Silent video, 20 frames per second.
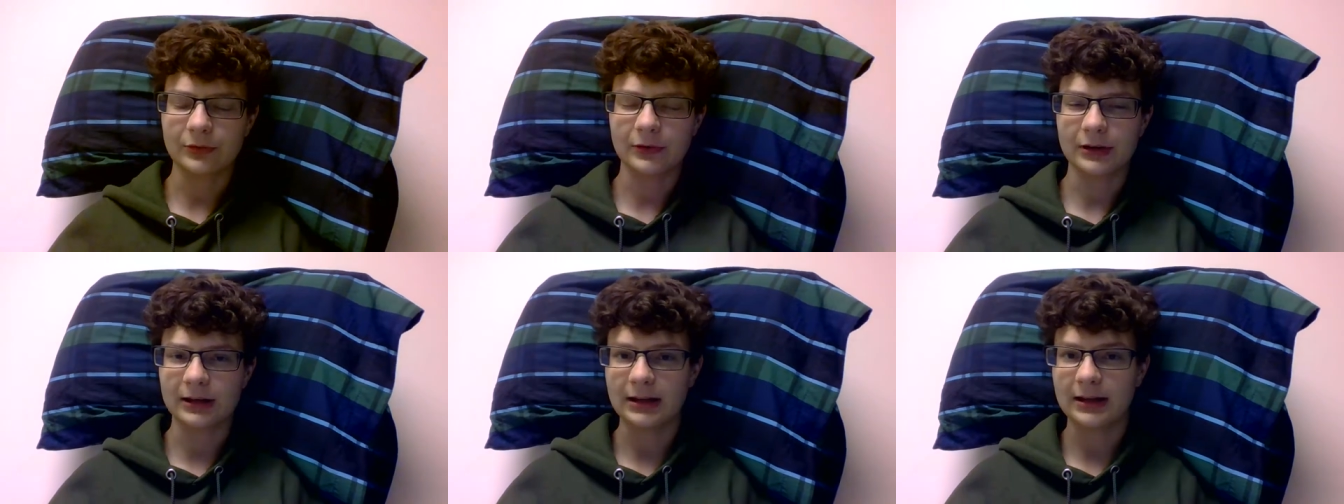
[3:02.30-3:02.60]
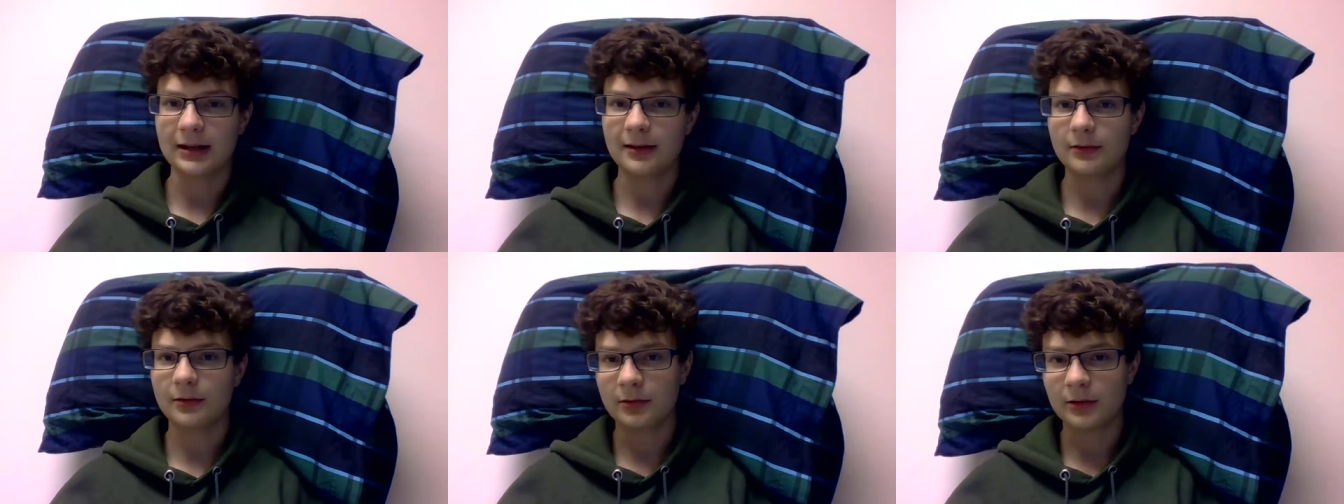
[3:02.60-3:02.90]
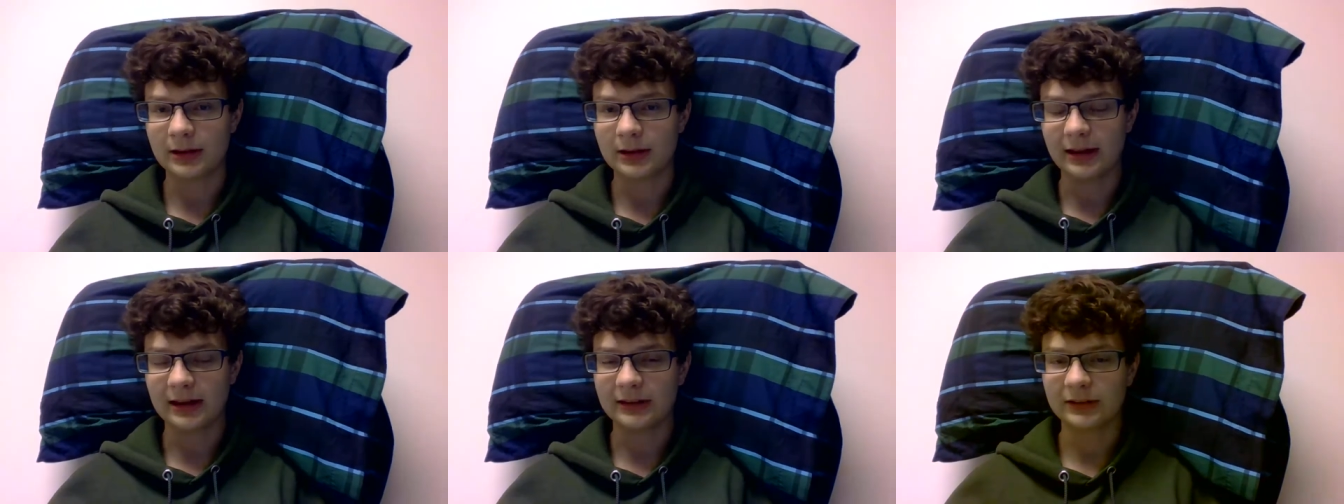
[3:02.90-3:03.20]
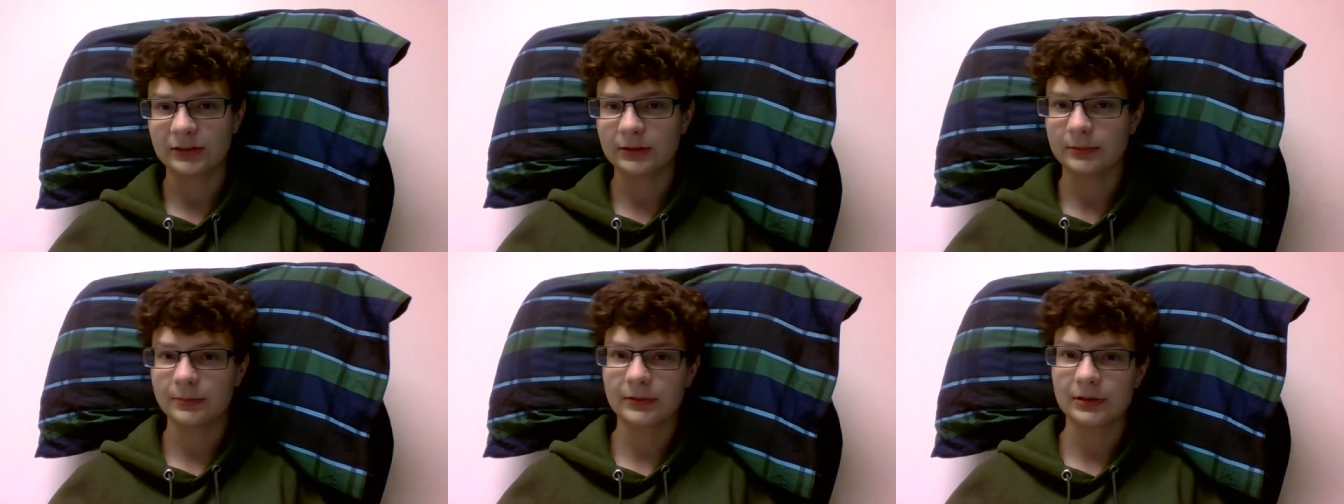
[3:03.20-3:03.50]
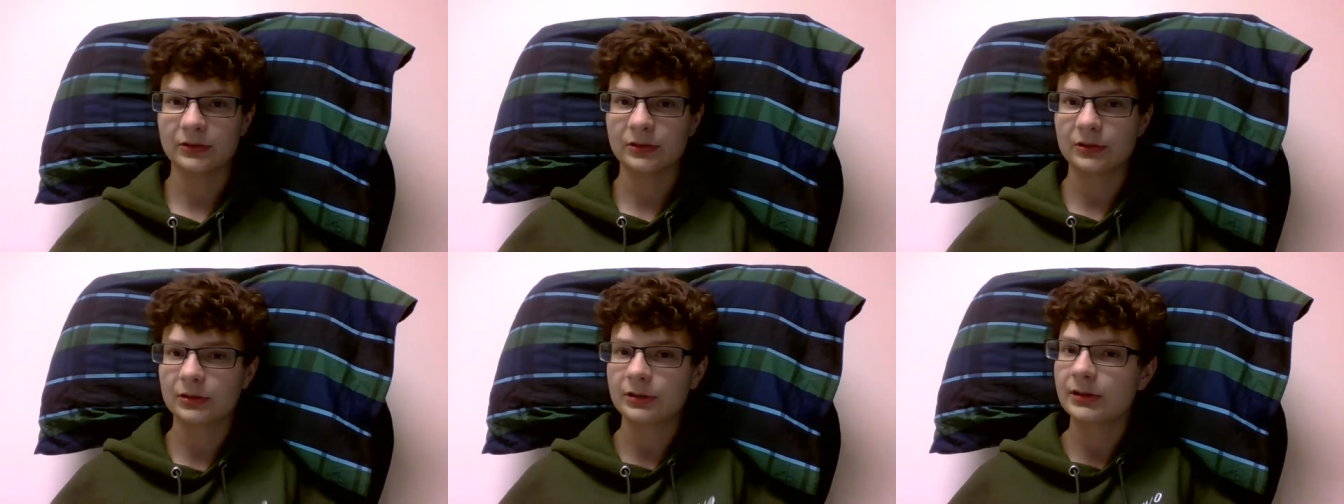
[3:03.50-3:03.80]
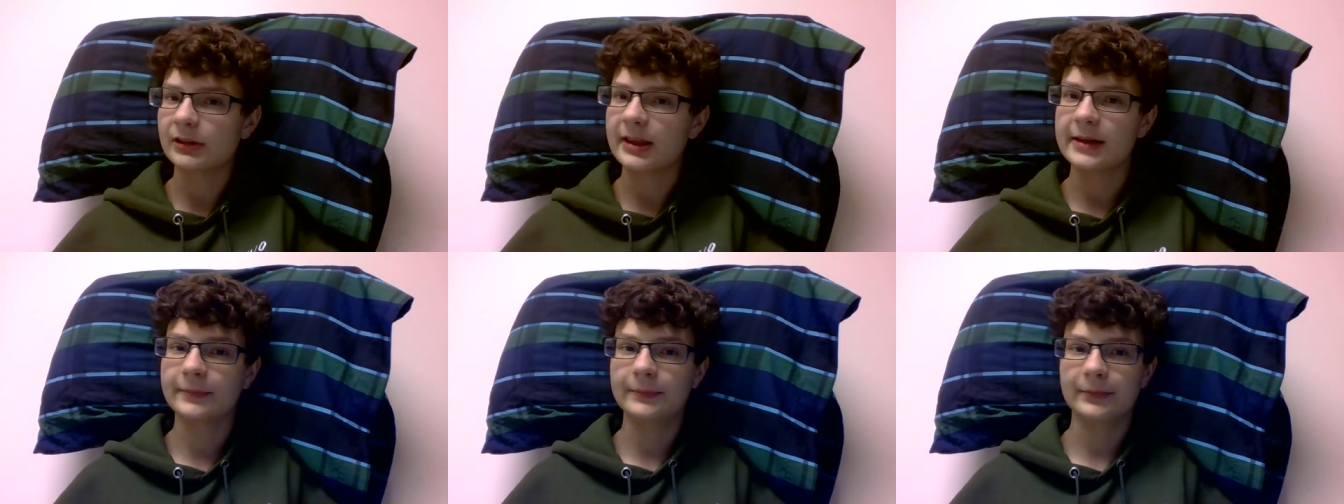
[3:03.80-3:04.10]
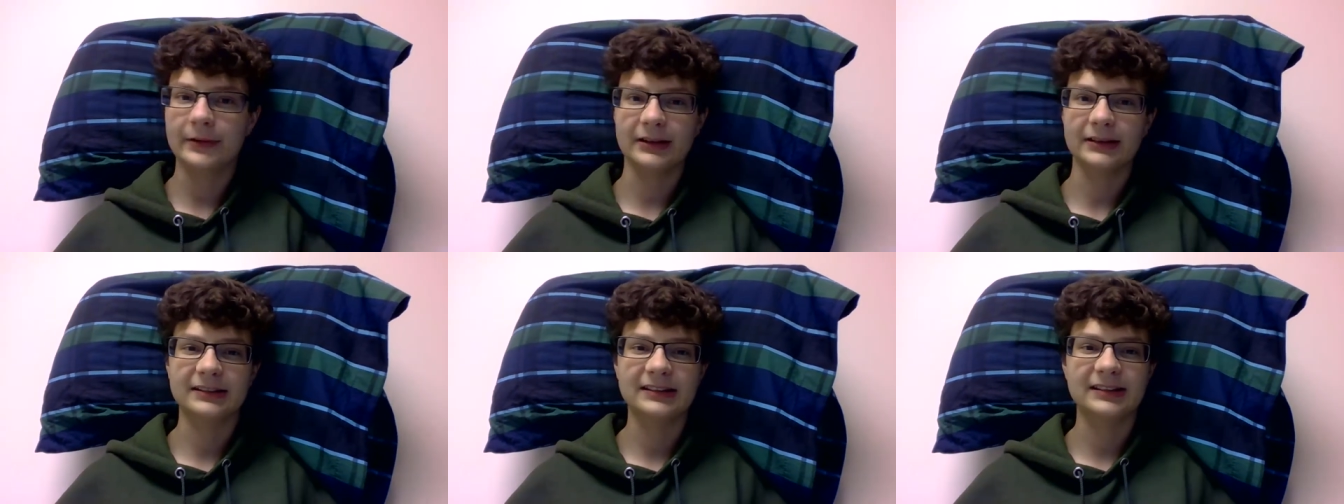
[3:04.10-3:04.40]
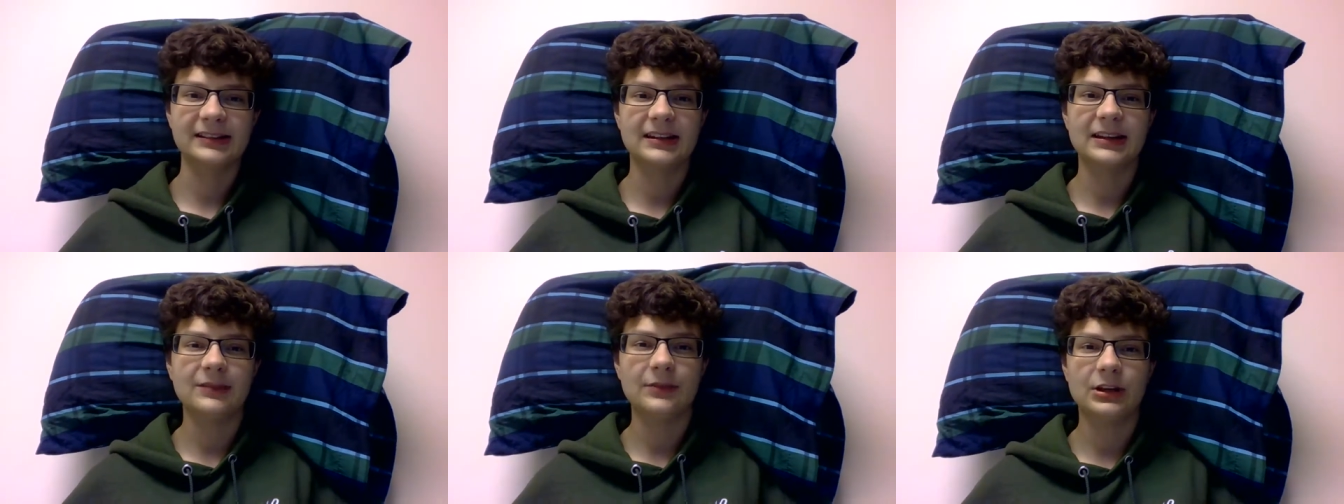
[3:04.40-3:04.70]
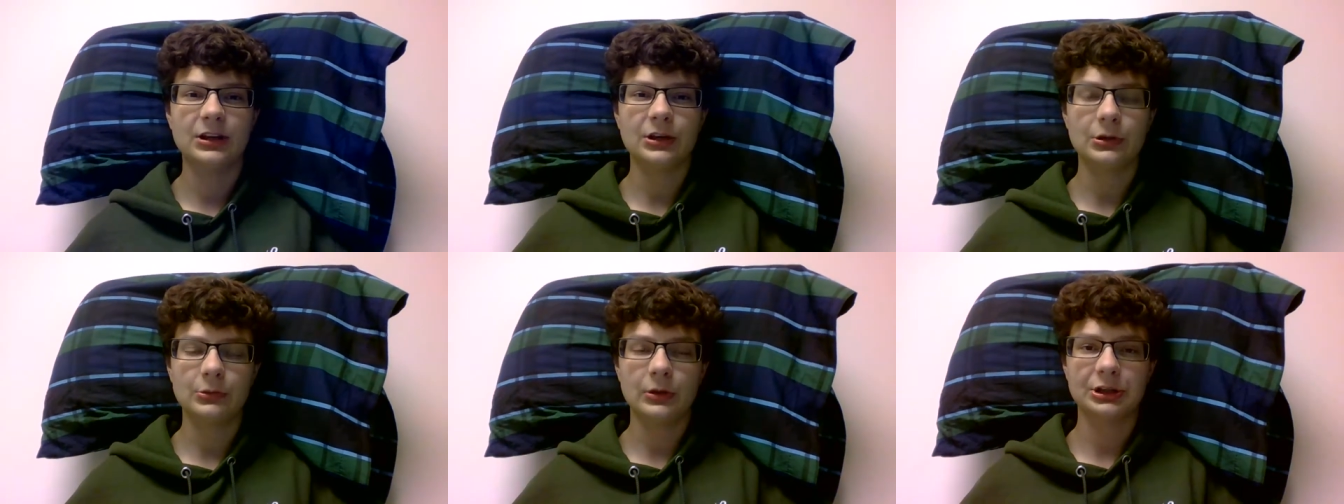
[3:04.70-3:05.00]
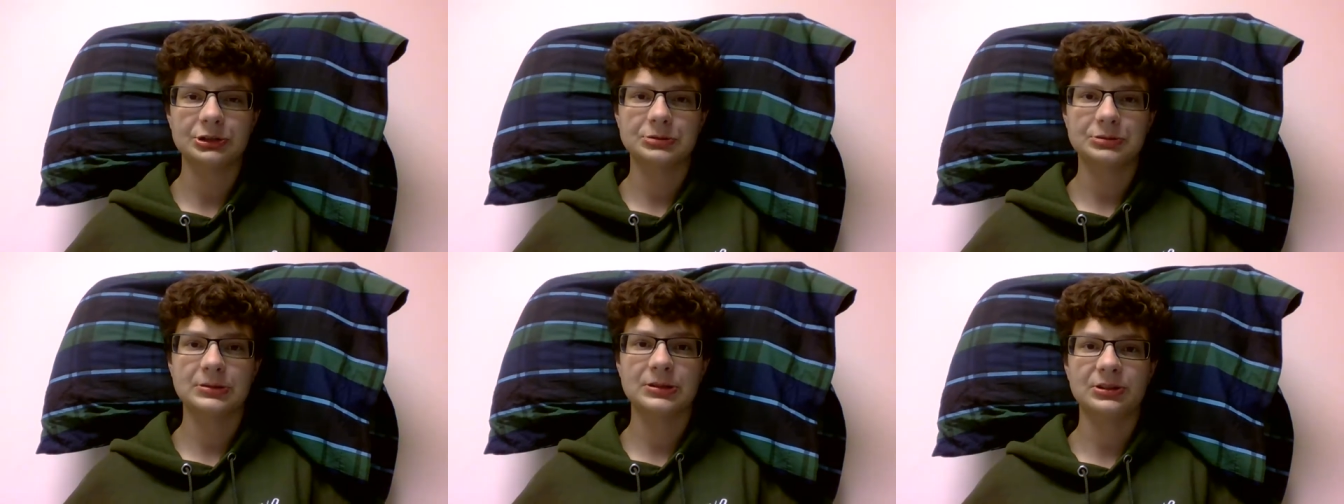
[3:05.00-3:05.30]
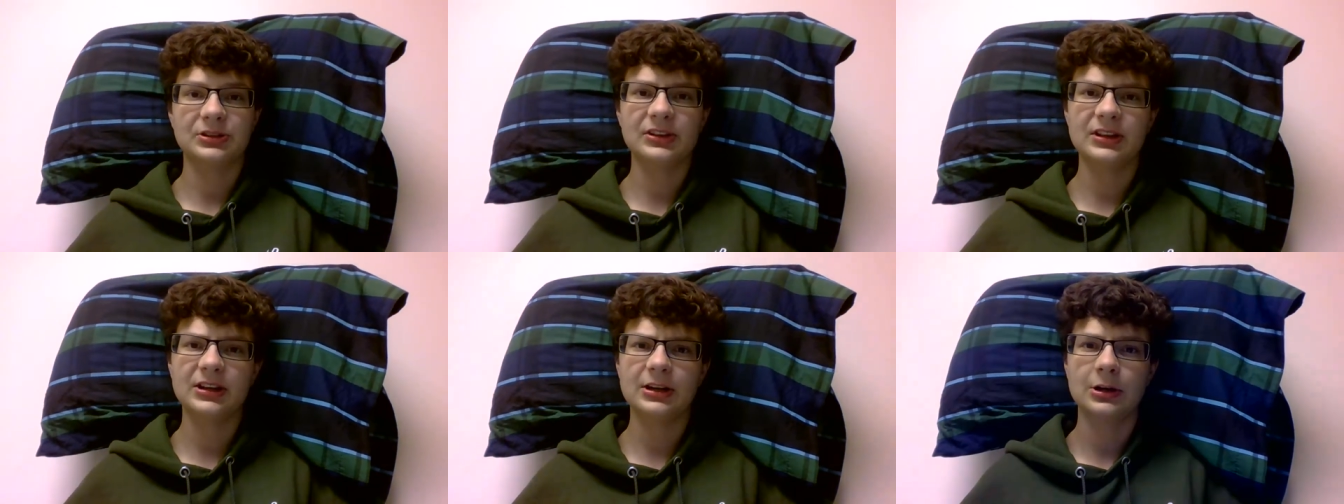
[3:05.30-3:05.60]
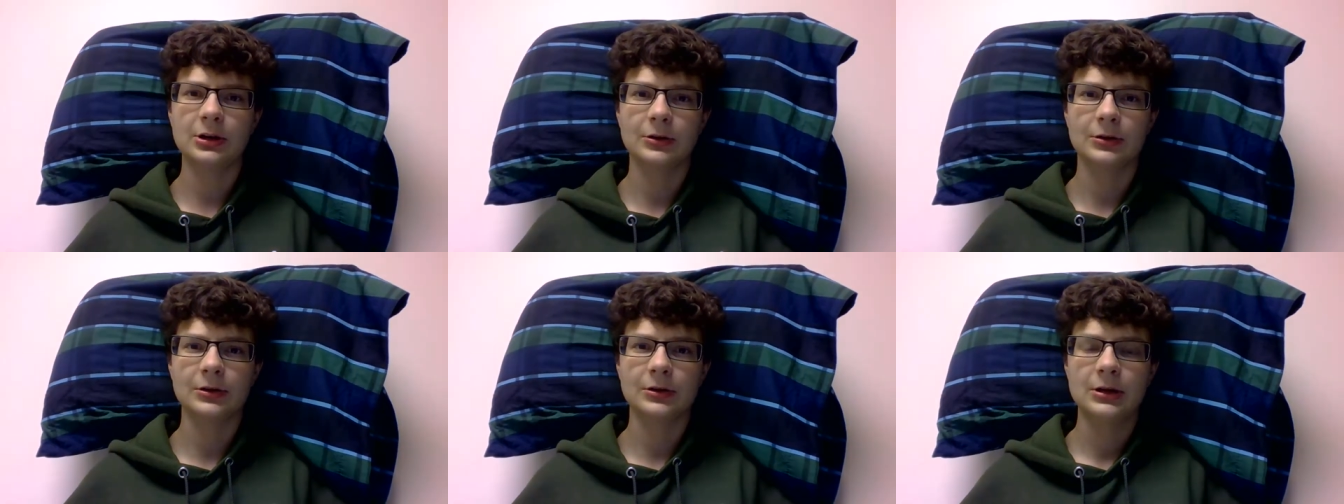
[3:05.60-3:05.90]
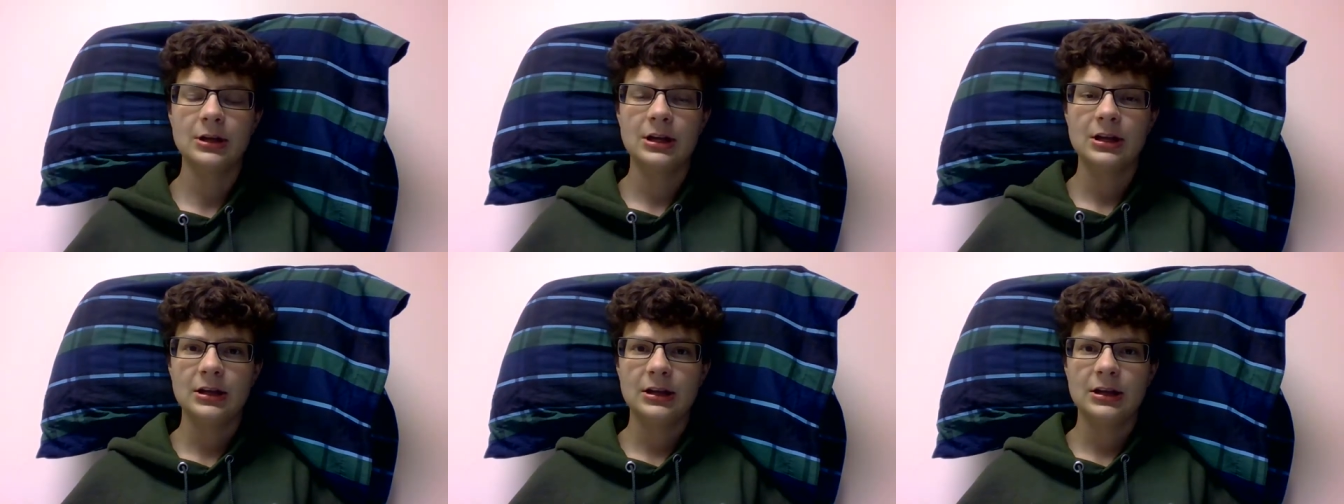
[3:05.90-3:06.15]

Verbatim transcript: funny. Everyone likes them. They're sort of like brainless TV you watch when you're sick or